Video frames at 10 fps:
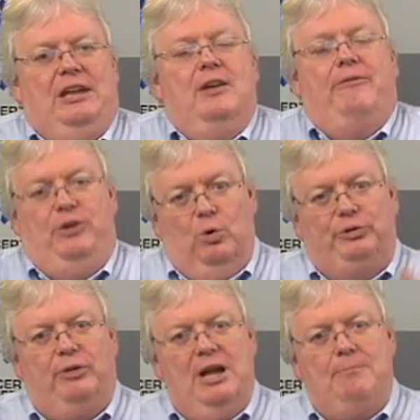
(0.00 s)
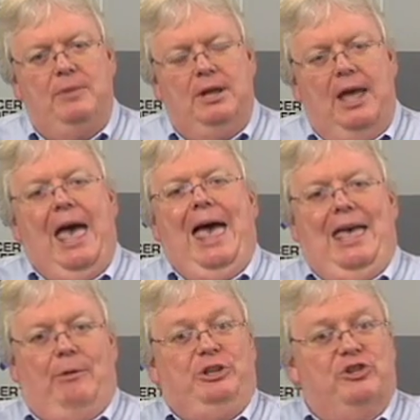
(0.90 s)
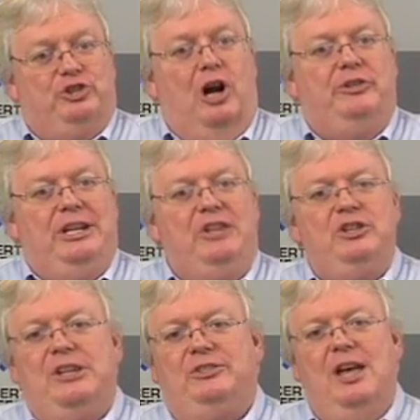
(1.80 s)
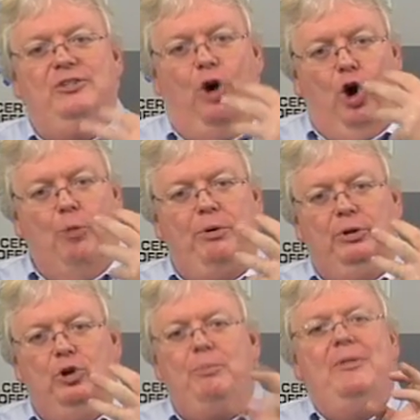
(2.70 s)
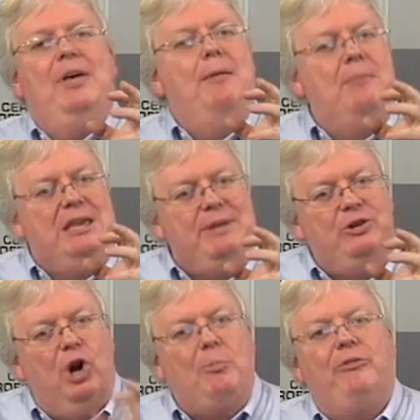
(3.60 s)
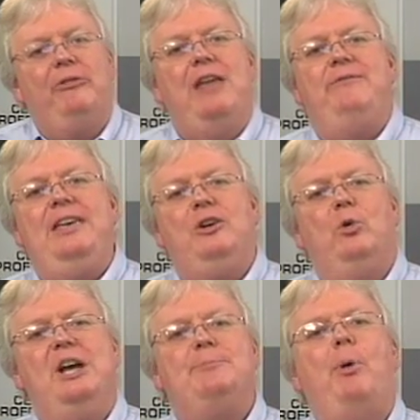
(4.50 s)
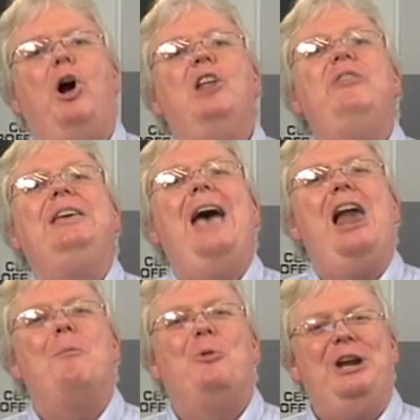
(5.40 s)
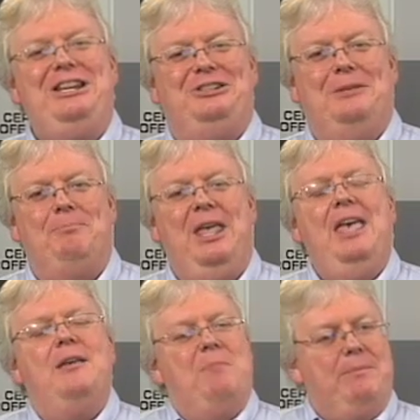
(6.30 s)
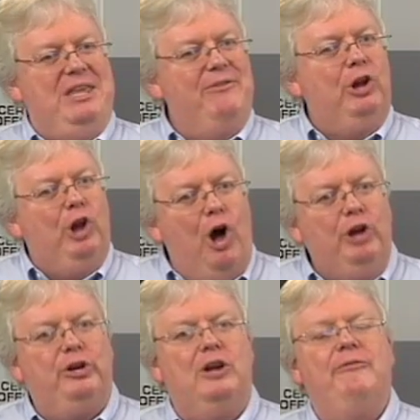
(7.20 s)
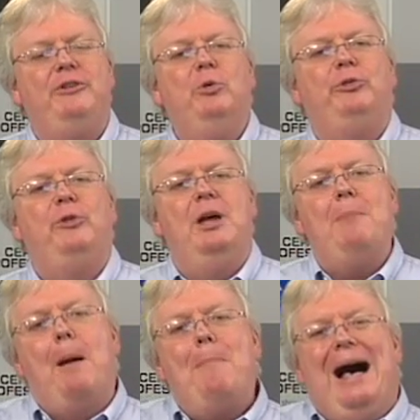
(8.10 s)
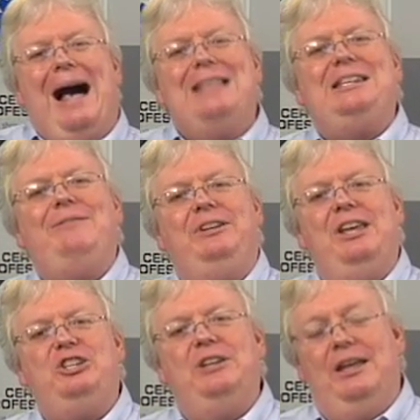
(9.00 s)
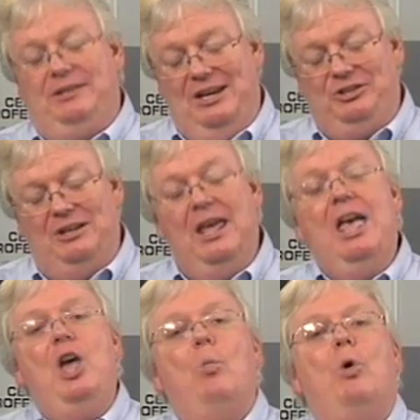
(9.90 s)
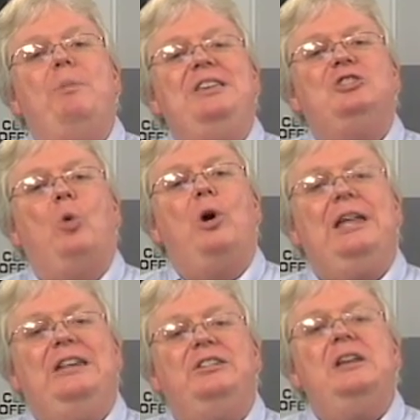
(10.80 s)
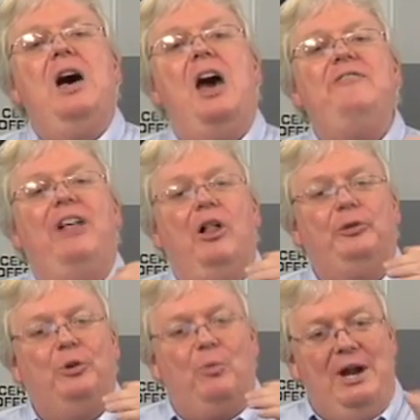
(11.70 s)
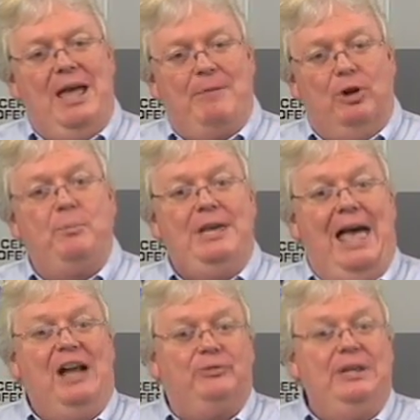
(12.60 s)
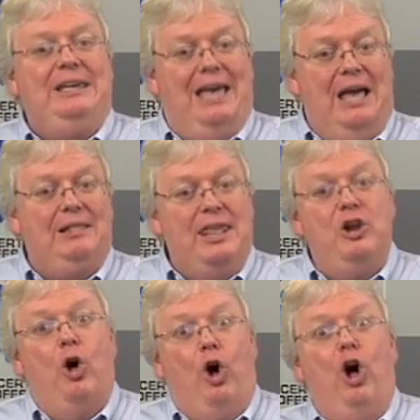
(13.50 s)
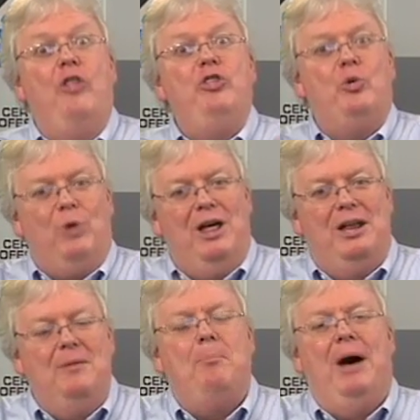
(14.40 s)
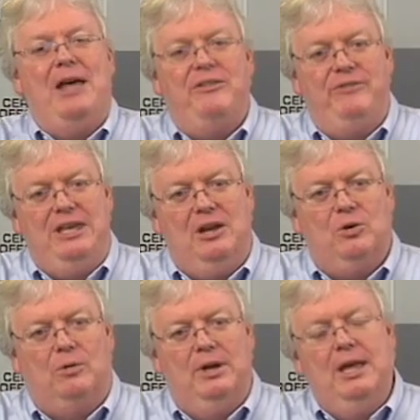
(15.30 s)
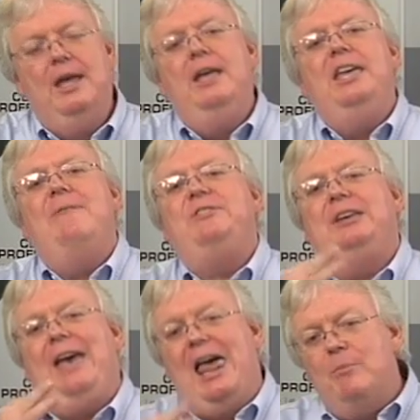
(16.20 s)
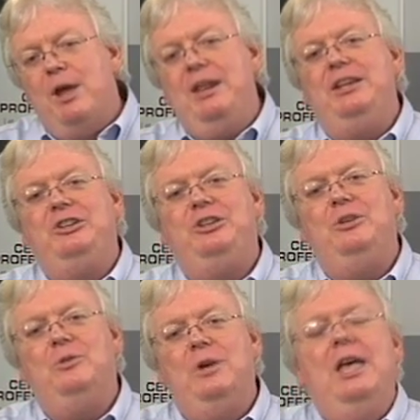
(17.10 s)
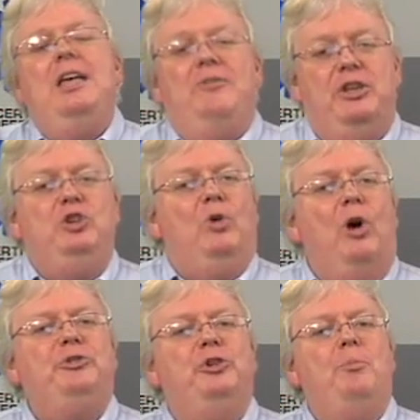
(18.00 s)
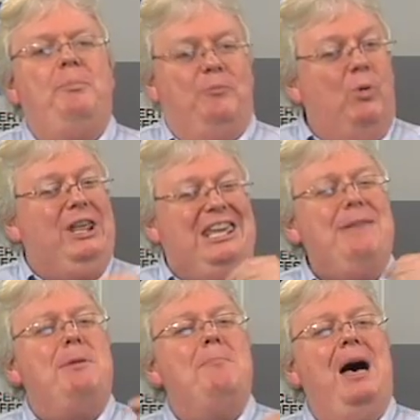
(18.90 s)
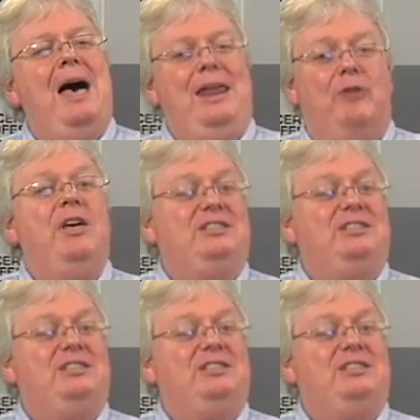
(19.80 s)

fuel trim when you start the engine, it says open loop. That may be normal for that vehicle. It's part of the calibration. Maybe even a long-term fuel trim positive addition will be stored into non-volatile RAM. It'll be actually calculated on the run by the vehicle. If it's a calibrated issue, then you also want to keep in mind on the